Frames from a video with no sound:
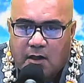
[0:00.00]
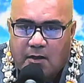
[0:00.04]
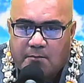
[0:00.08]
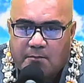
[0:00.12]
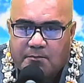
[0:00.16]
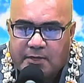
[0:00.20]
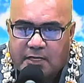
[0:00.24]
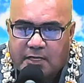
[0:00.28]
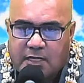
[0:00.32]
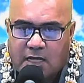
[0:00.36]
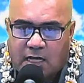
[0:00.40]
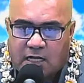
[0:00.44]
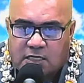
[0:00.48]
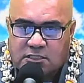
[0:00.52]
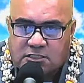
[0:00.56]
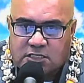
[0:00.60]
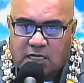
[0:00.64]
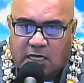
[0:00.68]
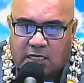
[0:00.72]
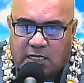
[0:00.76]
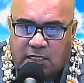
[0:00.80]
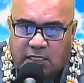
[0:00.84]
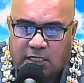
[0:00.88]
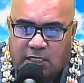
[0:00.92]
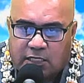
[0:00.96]
Because
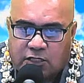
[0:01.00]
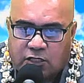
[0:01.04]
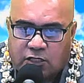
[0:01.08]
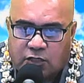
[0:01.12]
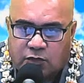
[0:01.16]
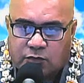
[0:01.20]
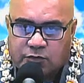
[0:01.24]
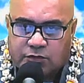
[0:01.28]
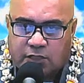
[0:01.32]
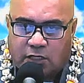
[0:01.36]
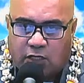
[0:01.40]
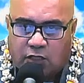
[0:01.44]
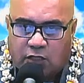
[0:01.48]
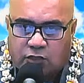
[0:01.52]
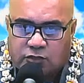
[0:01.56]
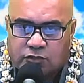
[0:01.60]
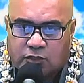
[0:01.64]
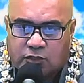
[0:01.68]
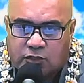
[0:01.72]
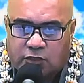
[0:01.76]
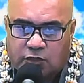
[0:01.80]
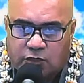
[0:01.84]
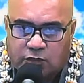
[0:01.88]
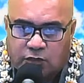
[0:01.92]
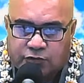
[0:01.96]
I let go the
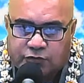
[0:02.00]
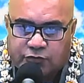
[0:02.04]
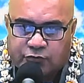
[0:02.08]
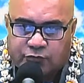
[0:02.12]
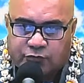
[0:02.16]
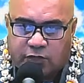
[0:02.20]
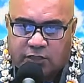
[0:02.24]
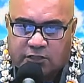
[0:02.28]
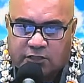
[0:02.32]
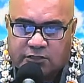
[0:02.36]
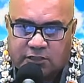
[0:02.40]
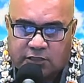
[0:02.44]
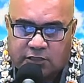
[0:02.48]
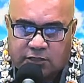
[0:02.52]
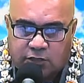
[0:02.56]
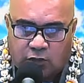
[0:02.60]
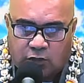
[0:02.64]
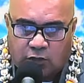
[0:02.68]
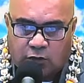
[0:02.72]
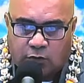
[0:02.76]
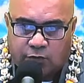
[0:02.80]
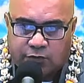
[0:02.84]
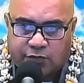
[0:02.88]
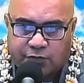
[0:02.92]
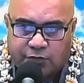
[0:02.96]
alcohol, drugs, and
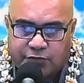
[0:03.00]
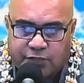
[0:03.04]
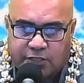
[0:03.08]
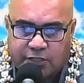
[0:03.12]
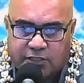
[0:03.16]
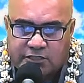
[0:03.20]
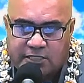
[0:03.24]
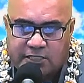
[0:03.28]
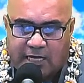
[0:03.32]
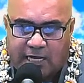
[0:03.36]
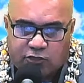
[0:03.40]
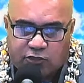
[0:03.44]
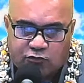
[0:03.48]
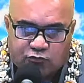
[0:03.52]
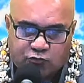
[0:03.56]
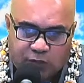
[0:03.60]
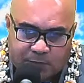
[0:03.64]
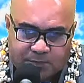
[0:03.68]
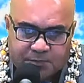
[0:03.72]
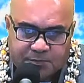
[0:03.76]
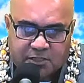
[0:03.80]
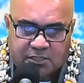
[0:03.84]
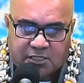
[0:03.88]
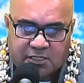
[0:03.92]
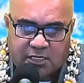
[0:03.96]
all the things. I
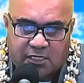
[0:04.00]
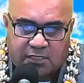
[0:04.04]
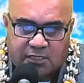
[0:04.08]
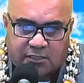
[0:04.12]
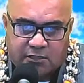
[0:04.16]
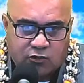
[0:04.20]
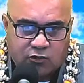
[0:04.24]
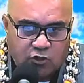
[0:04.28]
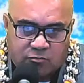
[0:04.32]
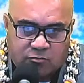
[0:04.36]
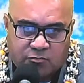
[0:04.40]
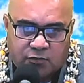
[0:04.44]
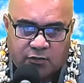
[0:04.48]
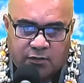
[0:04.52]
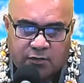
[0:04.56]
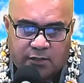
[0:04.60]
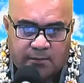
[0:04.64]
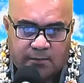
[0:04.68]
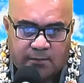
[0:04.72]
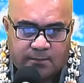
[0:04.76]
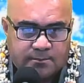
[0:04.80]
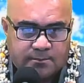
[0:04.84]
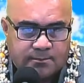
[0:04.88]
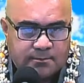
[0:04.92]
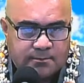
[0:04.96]
drop the gun, no more.
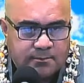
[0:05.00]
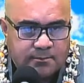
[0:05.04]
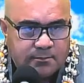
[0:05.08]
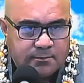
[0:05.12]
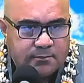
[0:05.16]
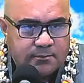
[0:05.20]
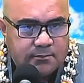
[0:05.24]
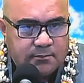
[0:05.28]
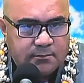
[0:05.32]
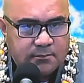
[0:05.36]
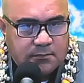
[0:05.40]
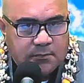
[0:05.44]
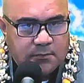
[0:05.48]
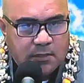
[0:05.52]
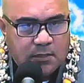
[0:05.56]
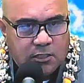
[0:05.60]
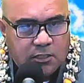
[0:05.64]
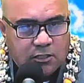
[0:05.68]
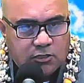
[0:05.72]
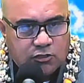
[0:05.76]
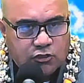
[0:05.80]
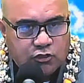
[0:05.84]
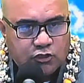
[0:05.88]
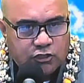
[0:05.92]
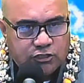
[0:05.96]

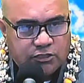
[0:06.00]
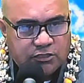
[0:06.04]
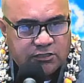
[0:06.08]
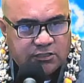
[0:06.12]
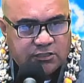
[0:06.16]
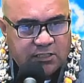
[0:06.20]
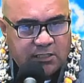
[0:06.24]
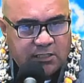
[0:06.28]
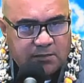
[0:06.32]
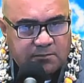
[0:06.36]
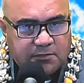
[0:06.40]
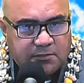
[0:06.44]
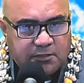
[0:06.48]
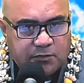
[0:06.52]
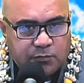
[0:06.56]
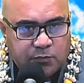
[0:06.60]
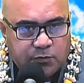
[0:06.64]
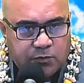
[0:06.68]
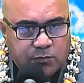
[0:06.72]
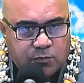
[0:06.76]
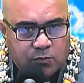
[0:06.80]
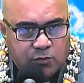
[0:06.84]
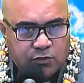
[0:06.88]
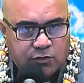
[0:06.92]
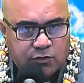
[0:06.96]
Just come in with
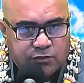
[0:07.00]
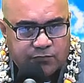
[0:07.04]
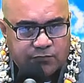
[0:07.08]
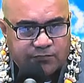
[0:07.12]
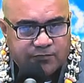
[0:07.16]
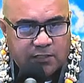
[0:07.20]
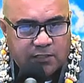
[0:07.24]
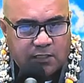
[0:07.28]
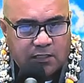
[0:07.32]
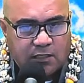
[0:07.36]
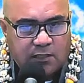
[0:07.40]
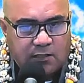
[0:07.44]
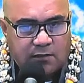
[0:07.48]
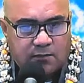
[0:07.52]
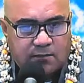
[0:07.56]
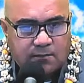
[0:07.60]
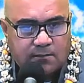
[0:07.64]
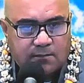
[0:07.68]
the Word of God.